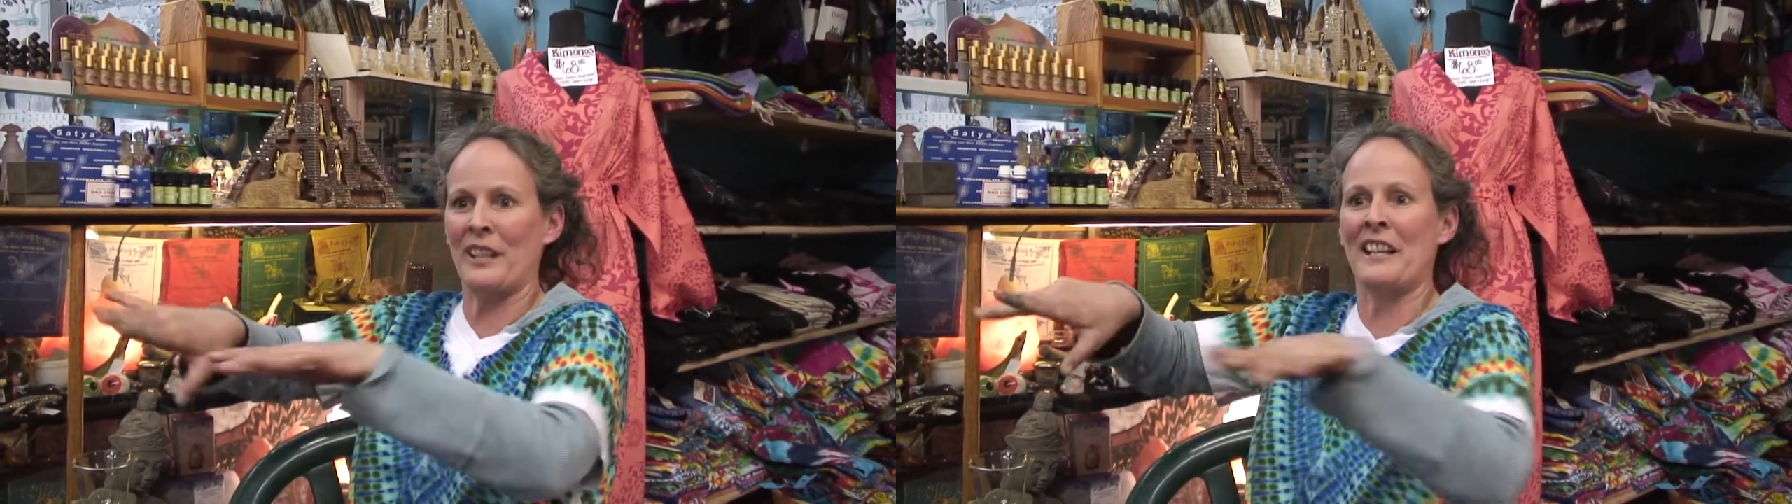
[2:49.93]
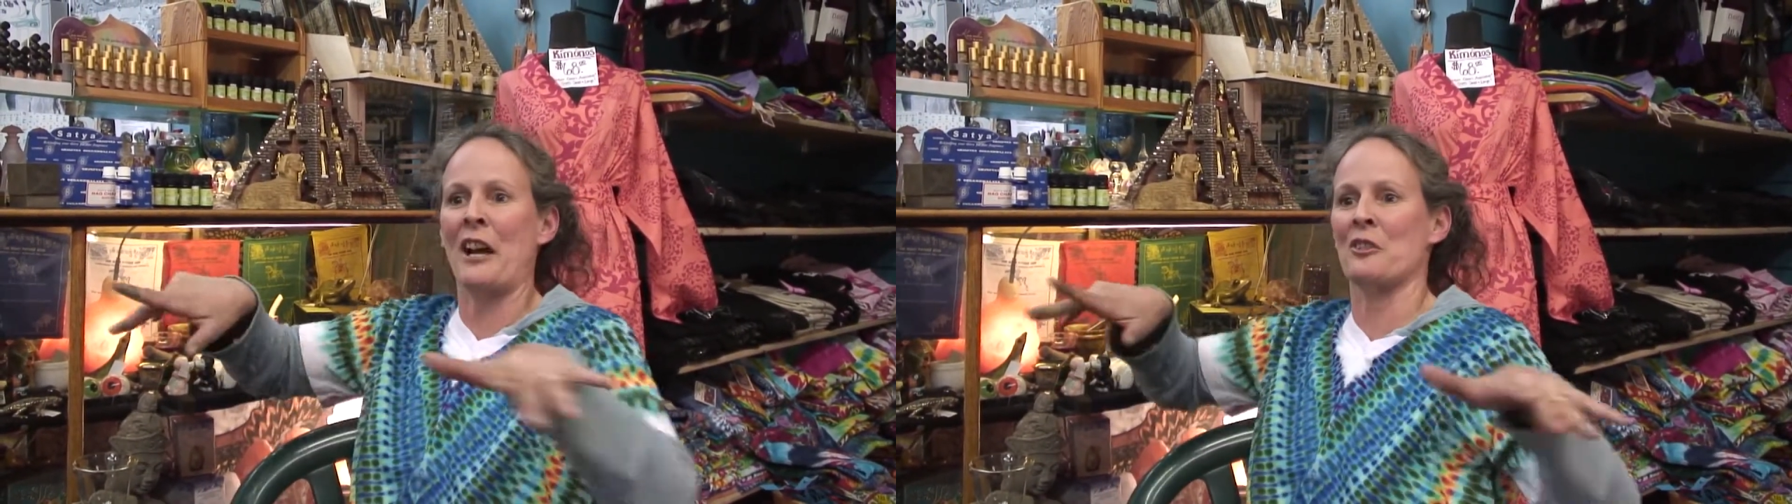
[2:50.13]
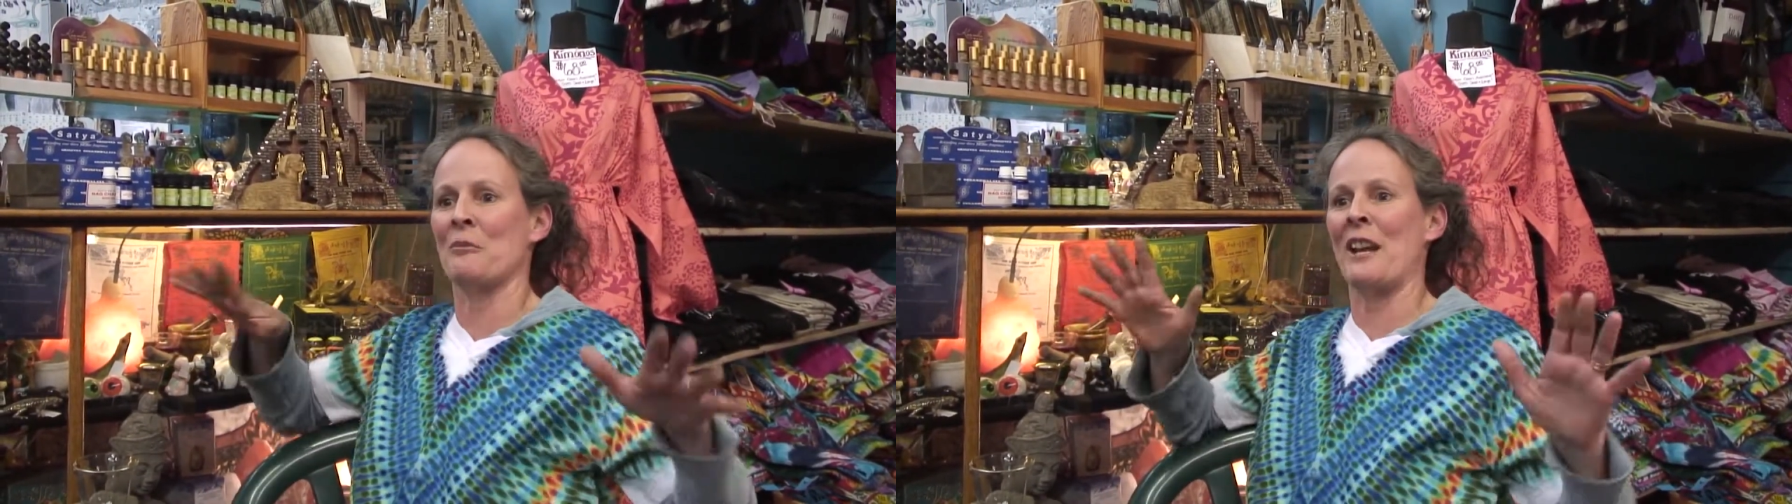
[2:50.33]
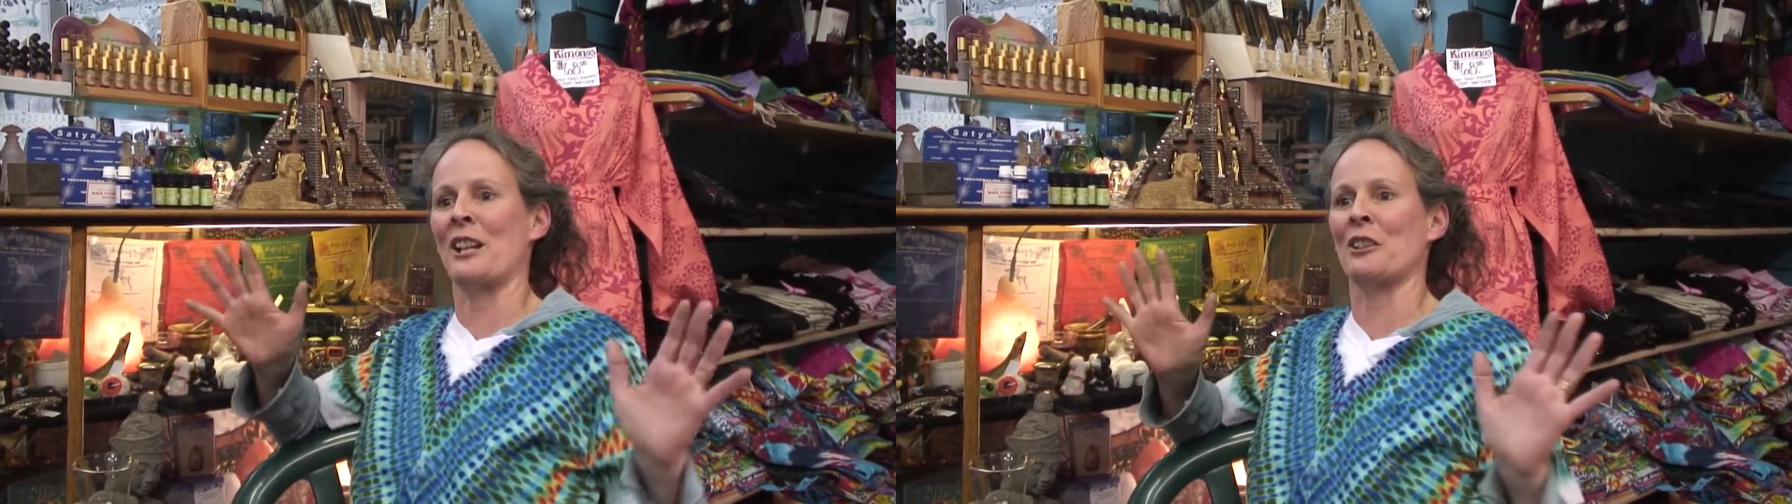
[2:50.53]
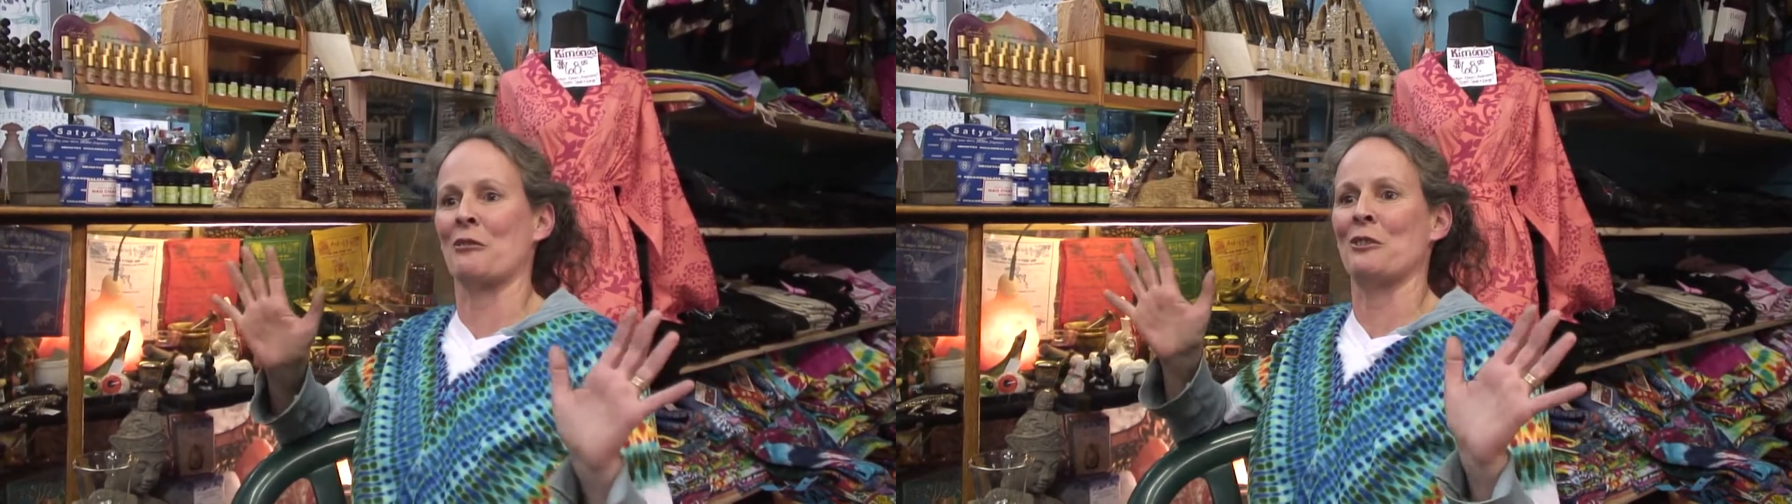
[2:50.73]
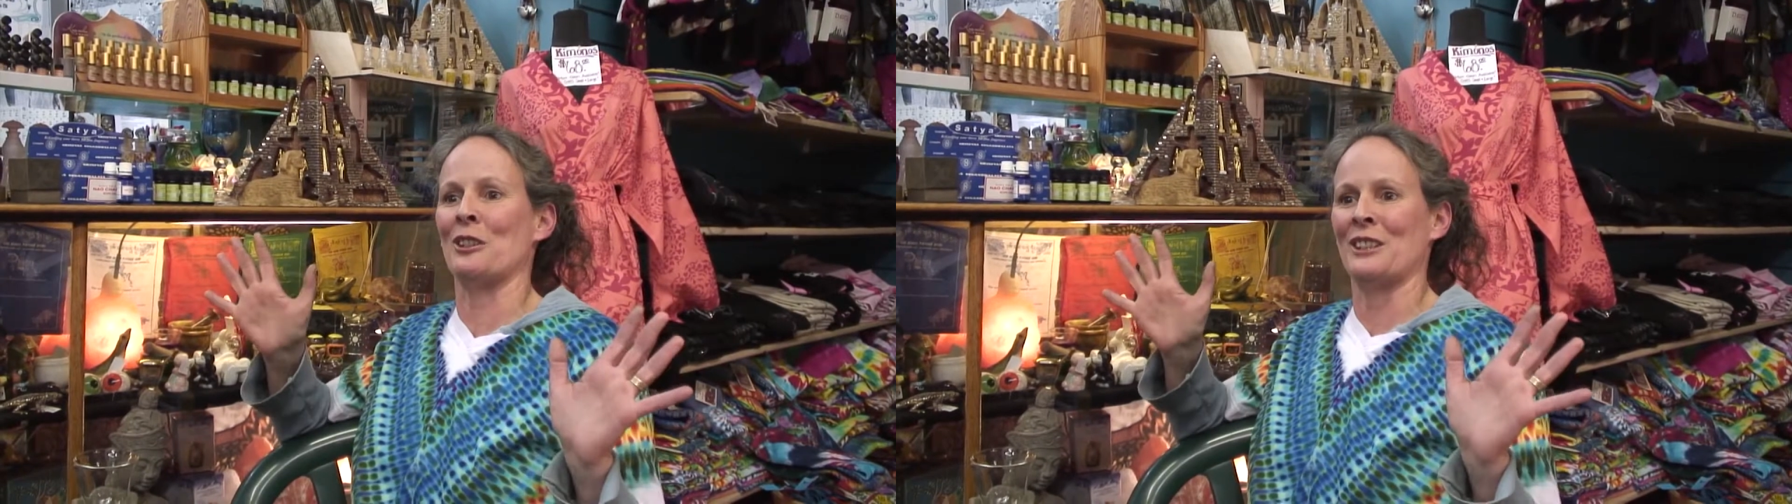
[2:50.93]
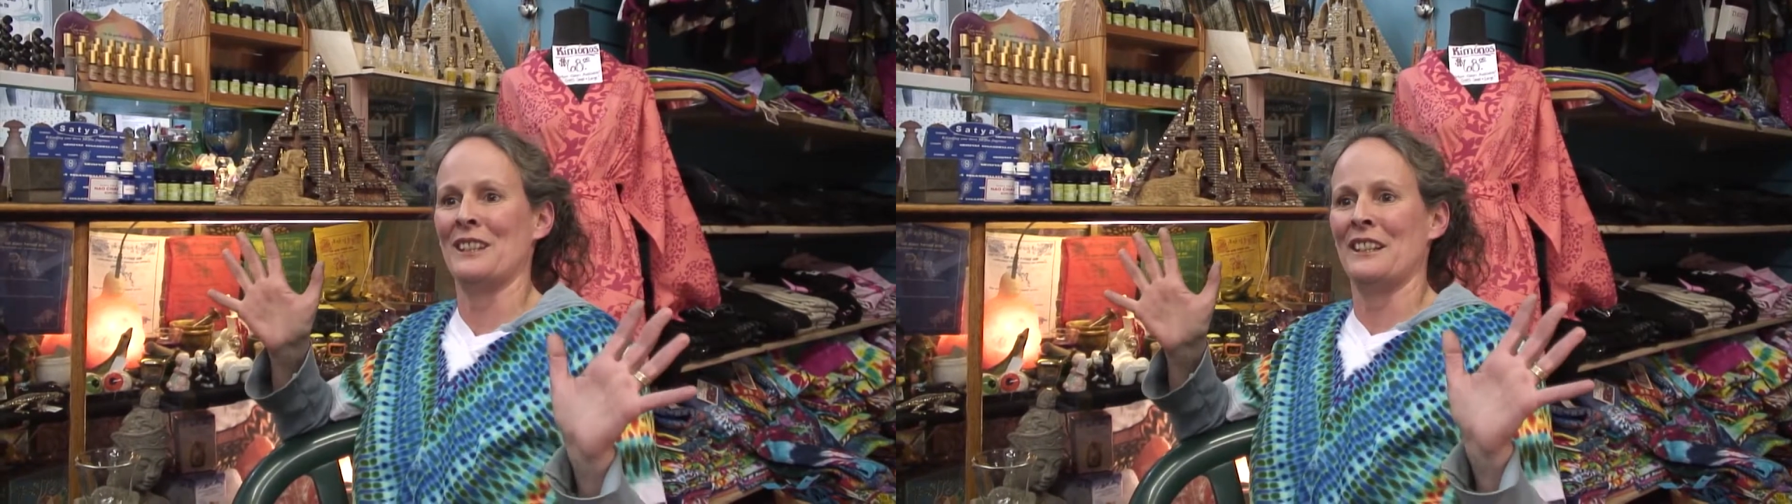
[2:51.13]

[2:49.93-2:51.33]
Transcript: it out to make it look full.